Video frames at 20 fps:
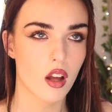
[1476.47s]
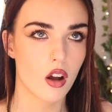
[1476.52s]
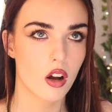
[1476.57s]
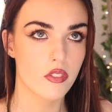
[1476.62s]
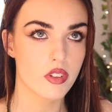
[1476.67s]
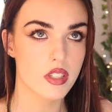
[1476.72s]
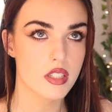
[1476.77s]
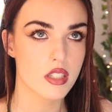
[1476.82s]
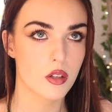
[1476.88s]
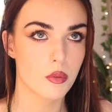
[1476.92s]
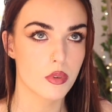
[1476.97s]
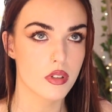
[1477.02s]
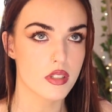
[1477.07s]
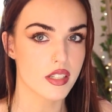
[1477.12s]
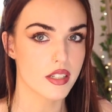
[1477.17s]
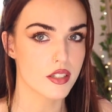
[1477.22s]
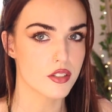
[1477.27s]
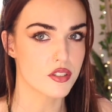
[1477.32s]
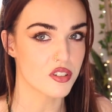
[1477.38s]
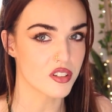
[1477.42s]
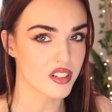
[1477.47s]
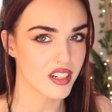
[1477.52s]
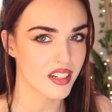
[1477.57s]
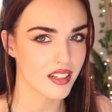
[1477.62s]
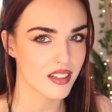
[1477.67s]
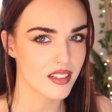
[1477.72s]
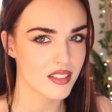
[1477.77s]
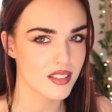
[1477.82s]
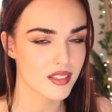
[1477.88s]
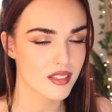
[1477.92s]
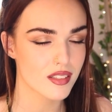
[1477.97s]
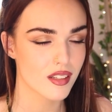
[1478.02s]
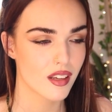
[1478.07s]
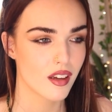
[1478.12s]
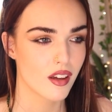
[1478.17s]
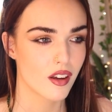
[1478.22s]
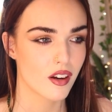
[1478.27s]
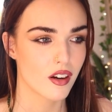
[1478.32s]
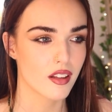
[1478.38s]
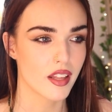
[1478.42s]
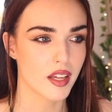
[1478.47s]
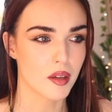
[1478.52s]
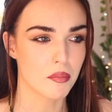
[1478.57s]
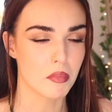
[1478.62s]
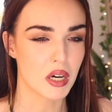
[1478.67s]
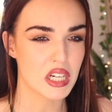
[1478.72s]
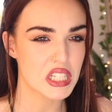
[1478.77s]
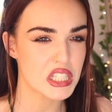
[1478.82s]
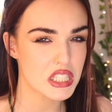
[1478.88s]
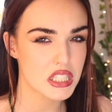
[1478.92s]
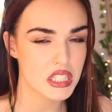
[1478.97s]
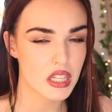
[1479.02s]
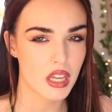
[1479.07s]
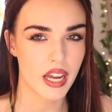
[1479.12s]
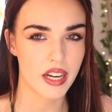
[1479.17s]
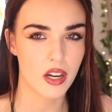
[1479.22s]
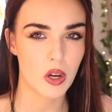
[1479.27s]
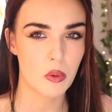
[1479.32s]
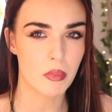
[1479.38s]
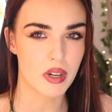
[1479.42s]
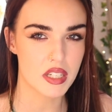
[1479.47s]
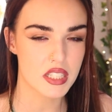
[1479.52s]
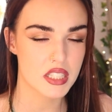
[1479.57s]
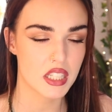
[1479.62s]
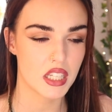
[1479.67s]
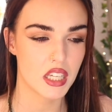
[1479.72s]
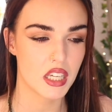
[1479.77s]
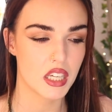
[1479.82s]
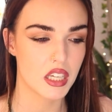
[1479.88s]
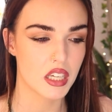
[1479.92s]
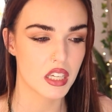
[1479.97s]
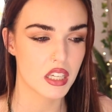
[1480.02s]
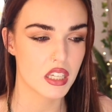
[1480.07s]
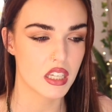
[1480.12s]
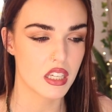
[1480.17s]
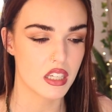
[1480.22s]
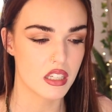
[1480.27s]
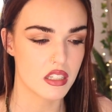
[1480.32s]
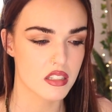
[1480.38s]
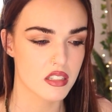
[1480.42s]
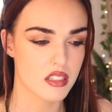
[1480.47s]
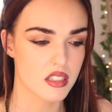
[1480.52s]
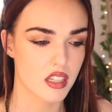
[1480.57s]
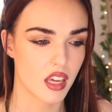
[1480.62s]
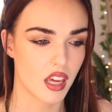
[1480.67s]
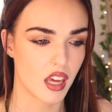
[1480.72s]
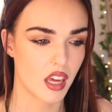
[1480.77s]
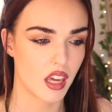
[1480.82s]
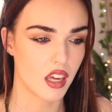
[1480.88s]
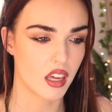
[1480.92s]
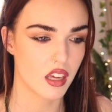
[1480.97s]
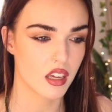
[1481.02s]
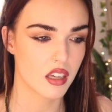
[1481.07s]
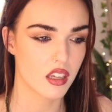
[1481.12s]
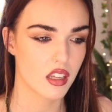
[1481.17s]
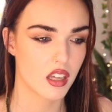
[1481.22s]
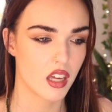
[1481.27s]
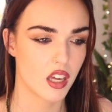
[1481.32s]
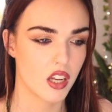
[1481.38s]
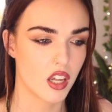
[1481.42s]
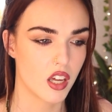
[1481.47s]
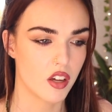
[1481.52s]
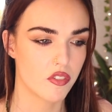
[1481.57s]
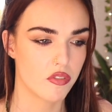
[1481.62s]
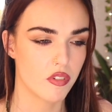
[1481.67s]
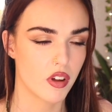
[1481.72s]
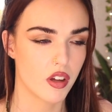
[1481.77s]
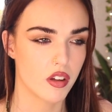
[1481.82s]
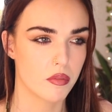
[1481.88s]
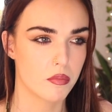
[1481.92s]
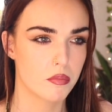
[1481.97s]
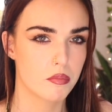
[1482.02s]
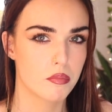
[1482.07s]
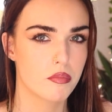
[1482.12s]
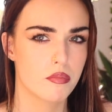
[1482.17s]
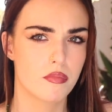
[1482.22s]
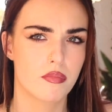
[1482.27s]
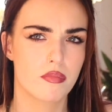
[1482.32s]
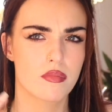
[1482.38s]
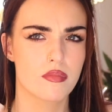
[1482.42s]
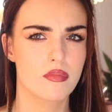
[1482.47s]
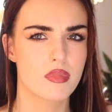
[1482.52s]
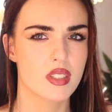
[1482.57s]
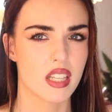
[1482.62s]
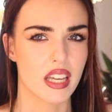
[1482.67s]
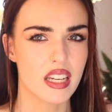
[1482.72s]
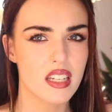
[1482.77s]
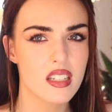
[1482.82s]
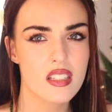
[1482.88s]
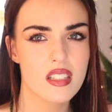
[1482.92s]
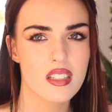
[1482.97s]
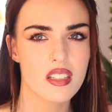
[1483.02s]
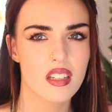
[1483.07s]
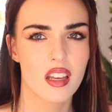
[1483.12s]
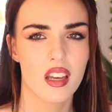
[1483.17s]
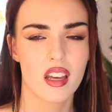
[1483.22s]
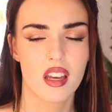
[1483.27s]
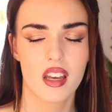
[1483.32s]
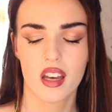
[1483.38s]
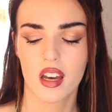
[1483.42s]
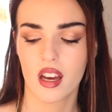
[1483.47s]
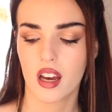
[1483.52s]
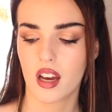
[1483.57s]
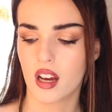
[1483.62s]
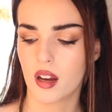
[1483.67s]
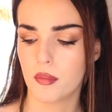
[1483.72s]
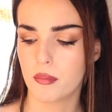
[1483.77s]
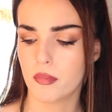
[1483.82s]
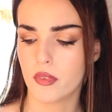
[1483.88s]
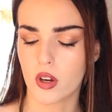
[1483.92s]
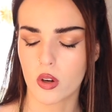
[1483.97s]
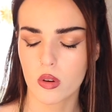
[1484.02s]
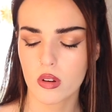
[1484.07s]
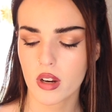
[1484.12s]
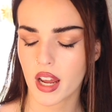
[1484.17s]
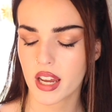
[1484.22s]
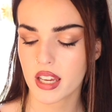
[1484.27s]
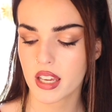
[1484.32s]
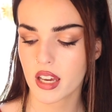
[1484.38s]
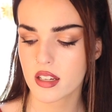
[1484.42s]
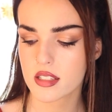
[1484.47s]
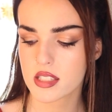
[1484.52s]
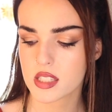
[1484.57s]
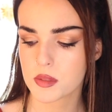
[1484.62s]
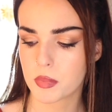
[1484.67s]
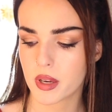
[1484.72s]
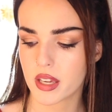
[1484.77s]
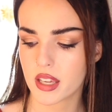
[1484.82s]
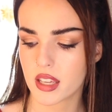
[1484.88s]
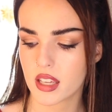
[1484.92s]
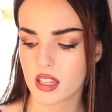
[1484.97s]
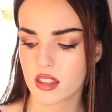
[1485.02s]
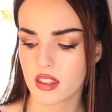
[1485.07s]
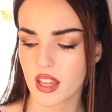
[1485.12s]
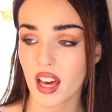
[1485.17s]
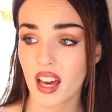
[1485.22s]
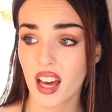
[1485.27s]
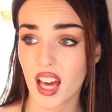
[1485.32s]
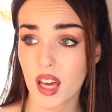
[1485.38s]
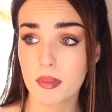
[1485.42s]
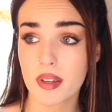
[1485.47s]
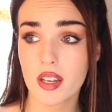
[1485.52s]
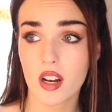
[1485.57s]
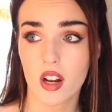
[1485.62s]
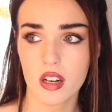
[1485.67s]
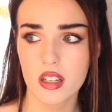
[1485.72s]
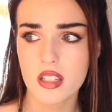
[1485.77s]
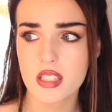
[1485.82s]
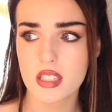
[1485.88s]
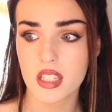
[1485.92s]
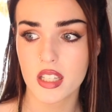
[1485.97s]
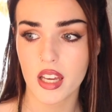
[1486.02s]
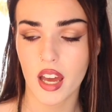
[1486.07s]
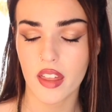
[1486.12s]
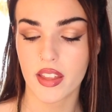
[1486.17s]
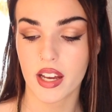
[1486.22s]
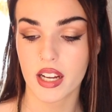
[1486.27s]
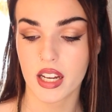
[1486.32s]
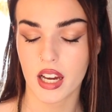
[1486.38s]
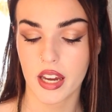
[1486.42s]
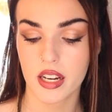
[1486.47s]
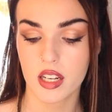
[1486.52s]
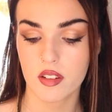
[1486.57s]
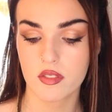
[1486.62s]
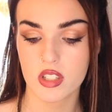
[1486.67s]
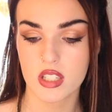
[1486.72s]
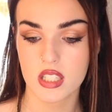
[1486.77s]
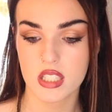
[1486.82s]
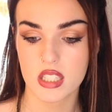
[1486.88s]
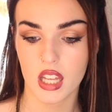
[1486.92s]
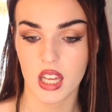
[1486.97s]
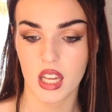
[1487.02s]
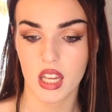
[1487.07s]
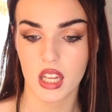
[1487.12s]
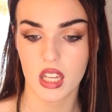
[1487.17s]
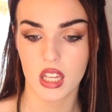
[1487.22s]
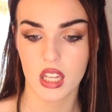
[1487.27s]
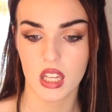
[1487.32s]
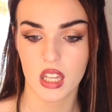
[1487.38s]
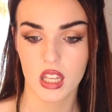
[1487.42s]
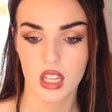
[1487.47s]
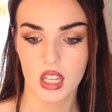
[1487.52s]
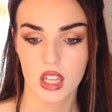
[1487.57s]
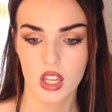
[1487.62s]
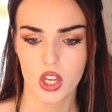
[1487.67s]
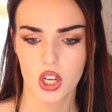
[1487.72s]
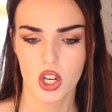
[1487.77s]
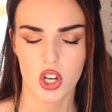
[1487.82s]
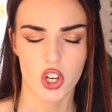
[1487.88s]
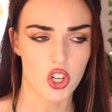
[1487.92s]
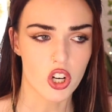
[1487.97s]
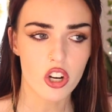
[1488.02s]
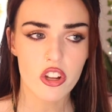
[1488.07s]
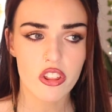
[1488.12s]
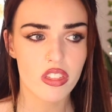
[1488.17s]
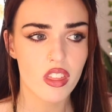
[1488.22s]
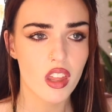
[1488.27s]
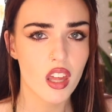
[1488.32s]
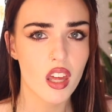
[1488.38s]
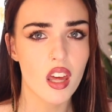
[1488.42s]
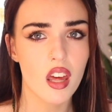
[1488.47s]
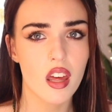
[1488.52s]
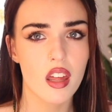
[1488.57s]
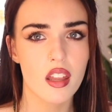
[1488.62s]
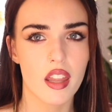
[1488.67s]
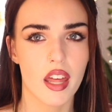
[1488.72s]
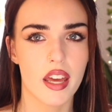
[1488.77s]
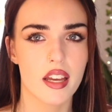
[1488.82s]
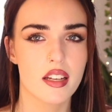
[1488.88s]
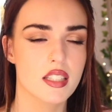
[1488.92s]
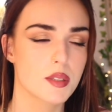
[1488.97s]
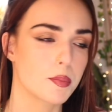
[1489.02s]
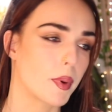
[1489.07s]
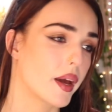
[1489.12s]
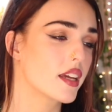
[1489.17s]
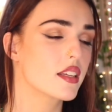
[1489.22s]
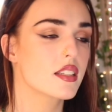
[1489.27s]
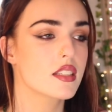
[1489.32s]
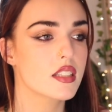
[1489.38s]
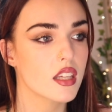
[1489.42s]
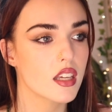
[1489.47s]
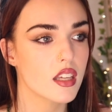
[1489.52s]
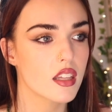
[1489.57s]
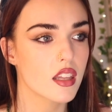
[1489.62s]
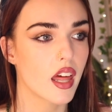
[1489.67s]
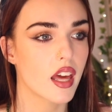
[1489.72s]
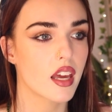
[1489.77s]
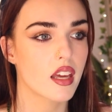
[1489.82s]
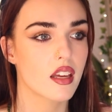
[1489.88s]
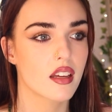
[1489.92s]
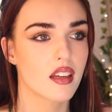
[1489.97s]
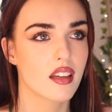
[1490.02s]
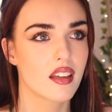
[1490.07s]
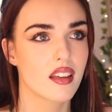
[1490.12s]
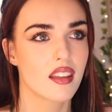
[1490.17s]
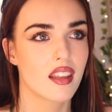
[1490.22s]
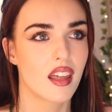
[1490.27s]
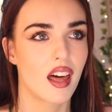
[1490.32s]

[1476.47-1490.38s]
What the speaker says: like, obviously I don't want to say dirtiness, or, like, I know musky is a scent note, I guess, but that, I mean, honestly, yeah, that kind of just, like, earthy, like, spicy, like,